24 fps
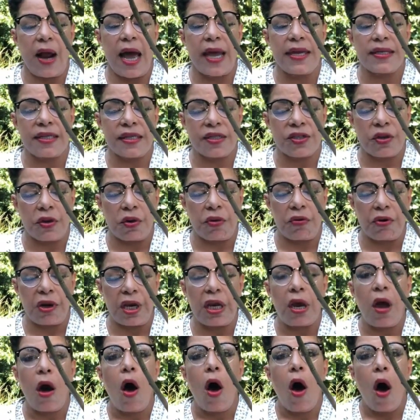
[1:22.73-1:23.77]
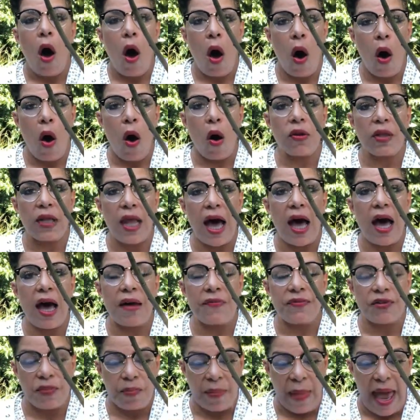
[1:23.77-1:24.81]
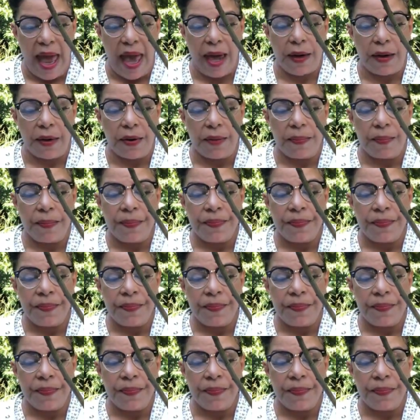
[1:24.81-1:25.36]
I disagree. All lives matter.